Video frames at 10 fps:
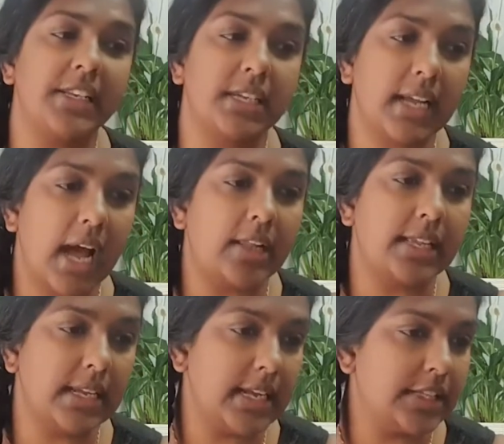to cuddle
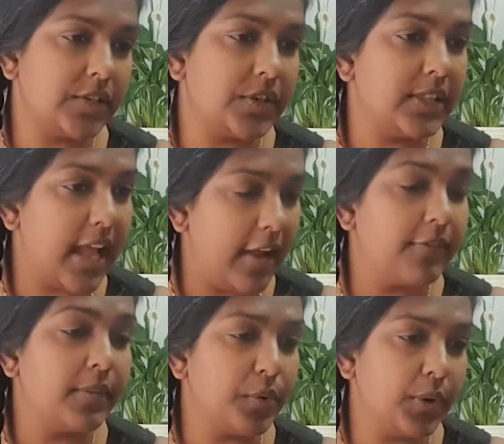and kiss her
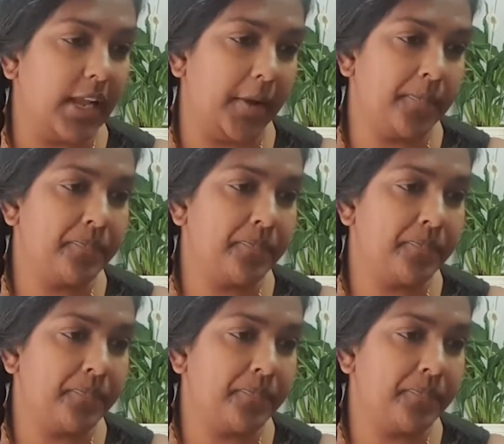every morning.